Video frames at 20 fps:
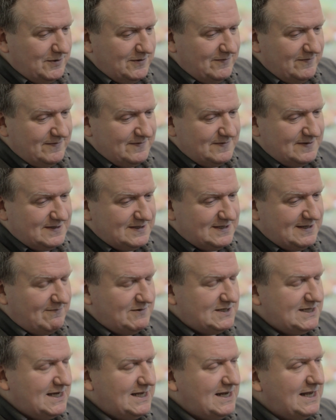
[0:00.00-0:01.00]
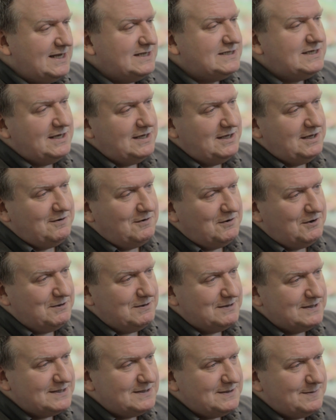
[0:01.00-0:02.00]
of 17,
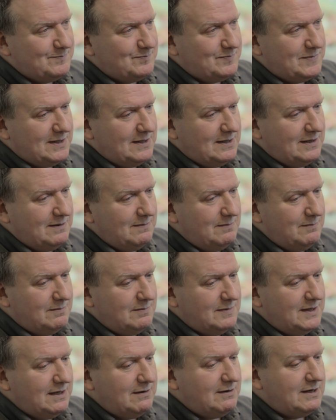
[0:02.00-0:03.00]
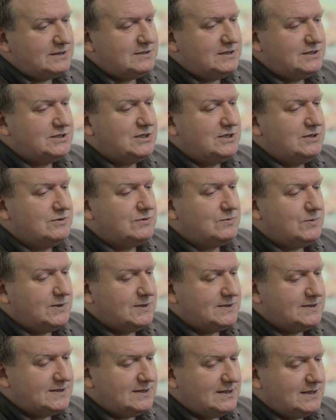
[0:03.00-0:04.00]
18-year-olds. Their attitude
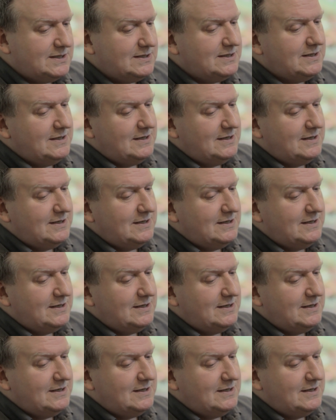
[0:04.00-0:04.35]
was that,